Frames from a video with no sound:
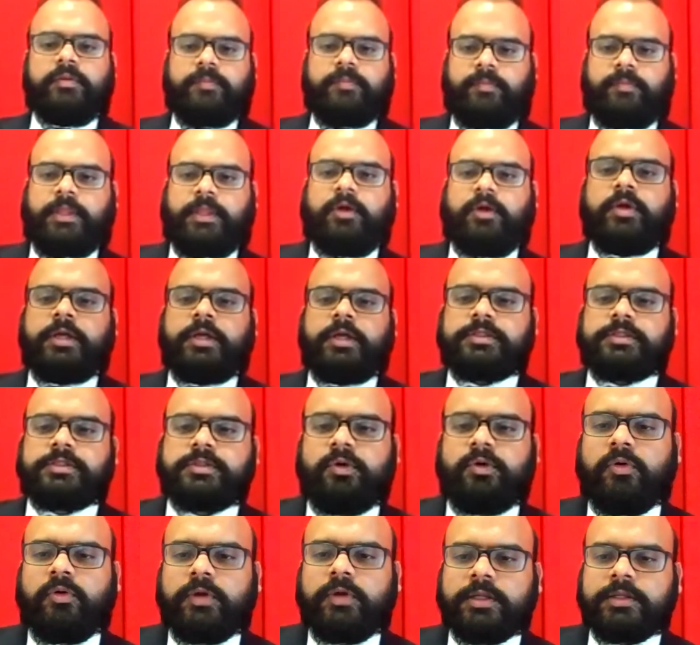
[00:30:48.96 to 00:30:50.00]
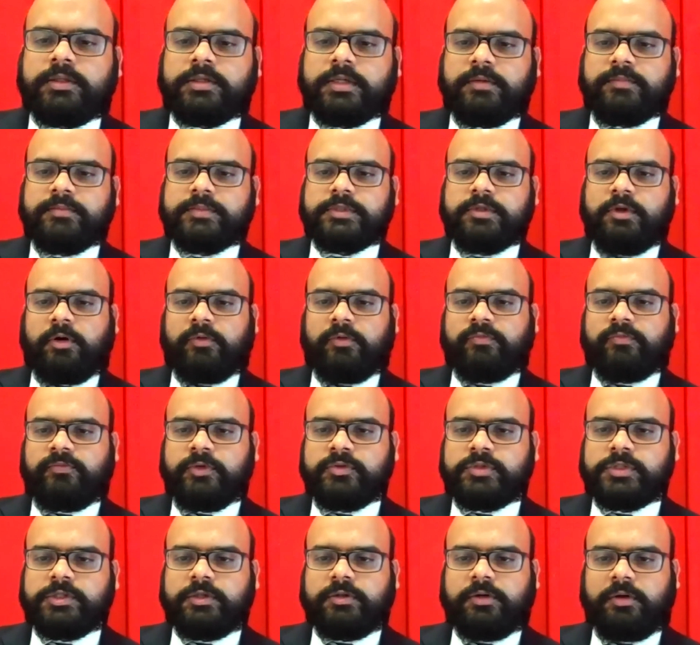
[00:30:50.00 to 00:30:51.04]
Okay, so in terms of
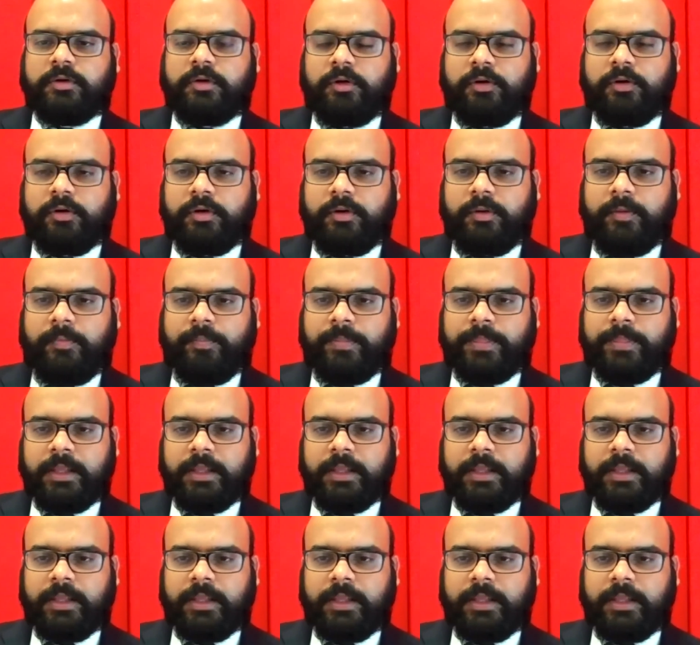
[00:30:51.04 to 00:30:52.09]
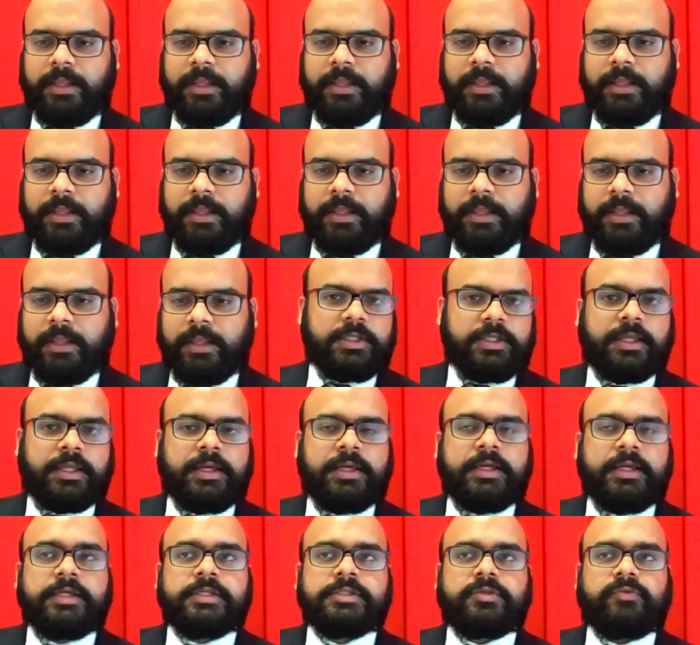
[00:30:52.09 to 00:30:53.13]
future after online retailing,
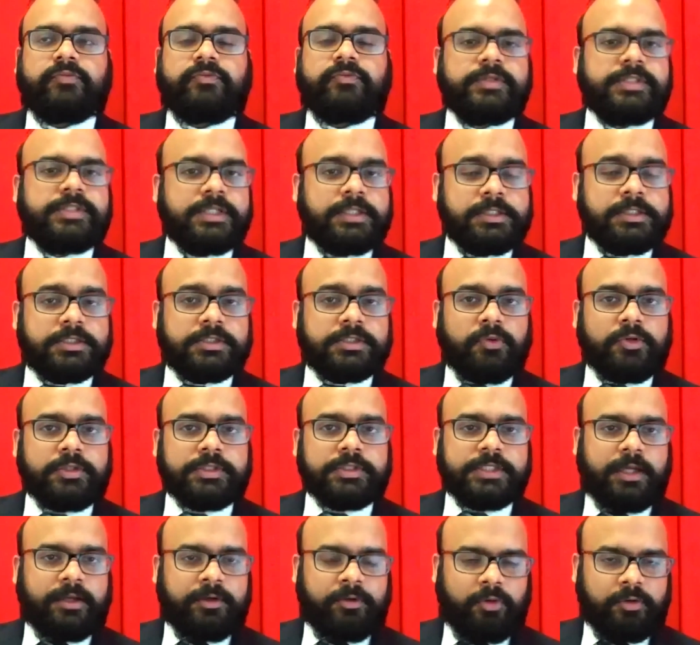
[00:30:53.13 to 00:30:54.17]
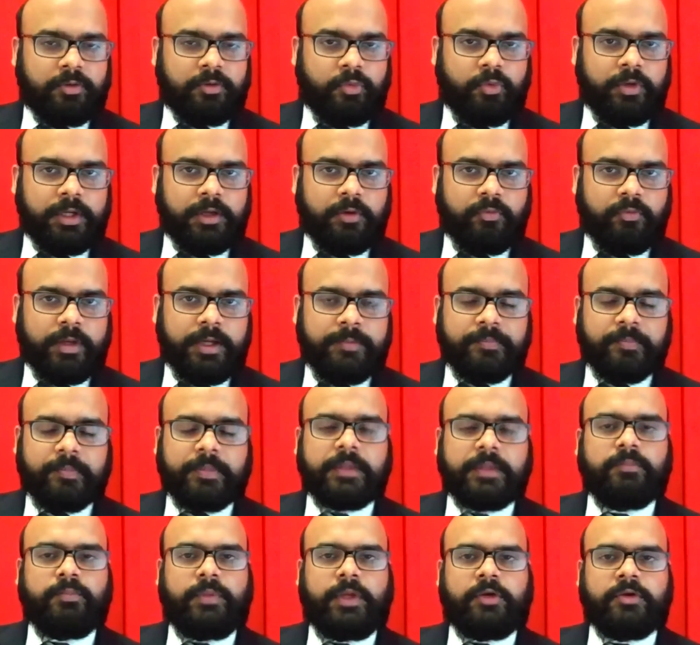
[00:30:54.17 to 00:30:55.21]
so physical stores are not going away
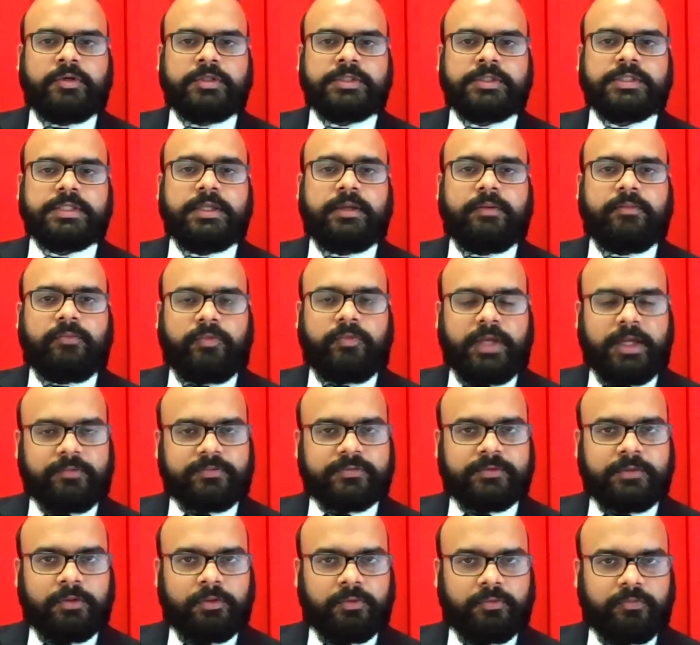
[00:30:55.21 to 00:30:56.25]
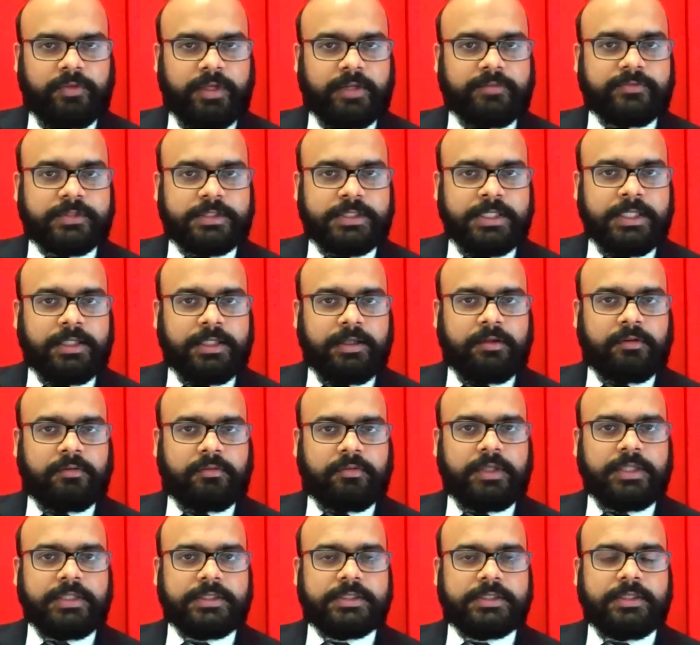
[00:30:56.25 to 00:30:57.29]
because we have seen
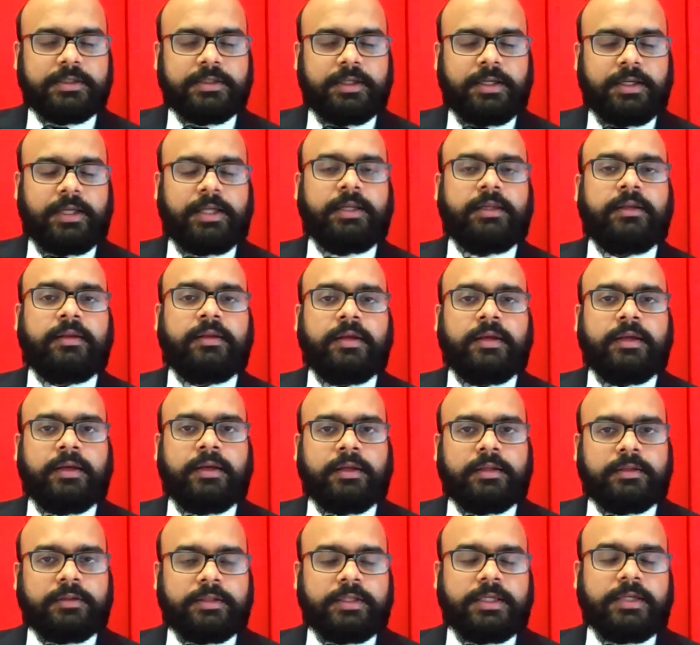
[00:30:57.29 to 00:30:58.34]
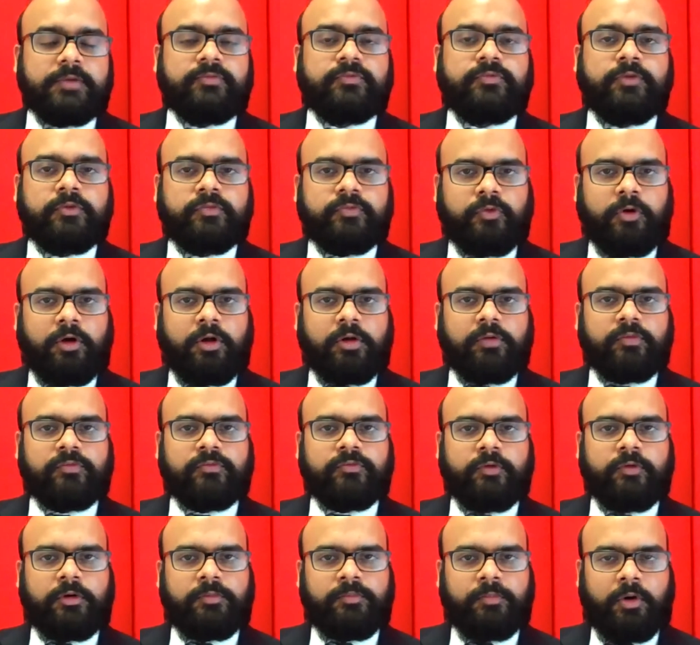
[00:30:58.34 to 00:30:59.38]
increase in the footfall
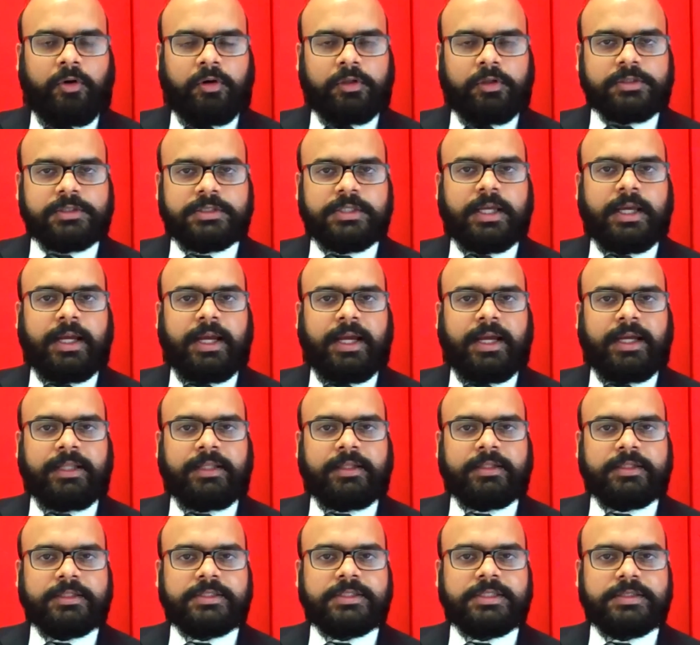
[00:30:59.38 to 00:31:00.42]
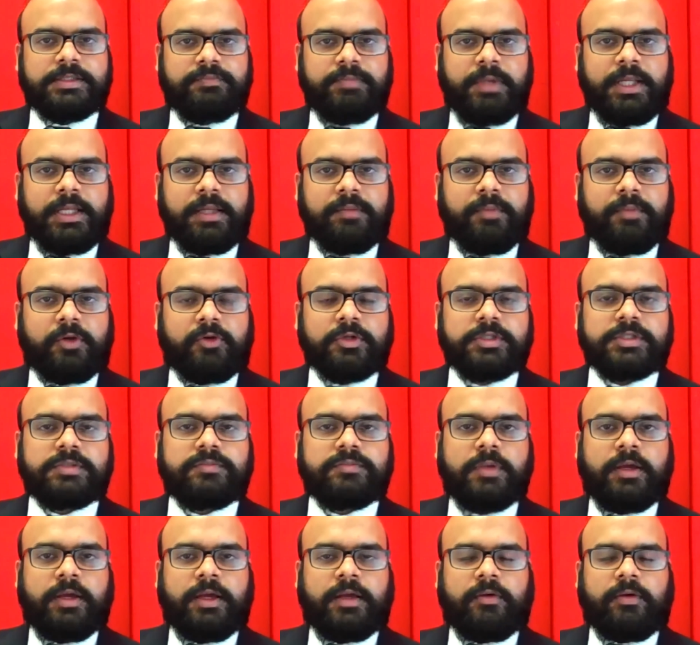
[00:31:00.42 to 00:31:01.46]
for malls, and this is mainly because
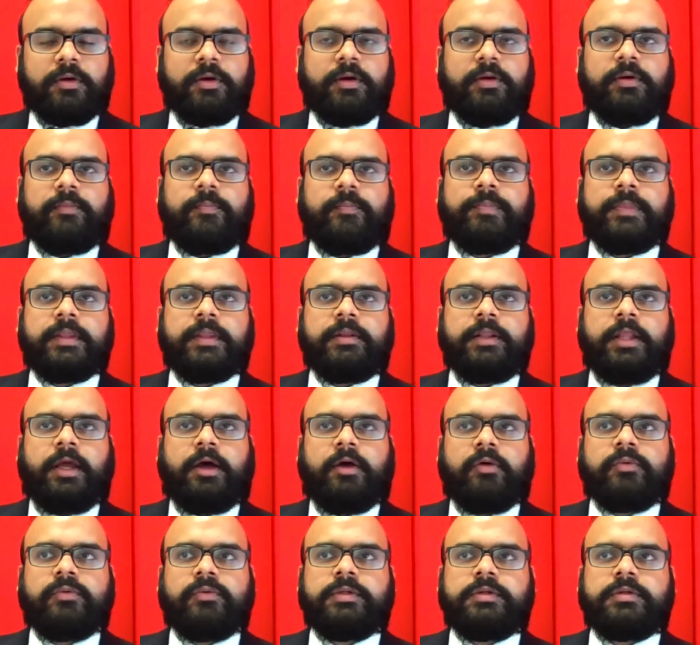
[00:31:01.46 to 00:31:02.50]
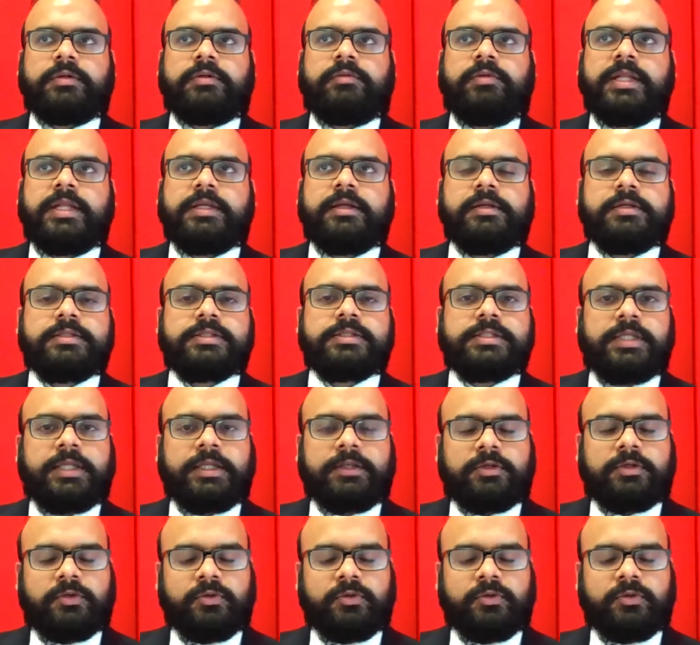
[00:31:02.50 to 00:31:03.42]
now the retailers need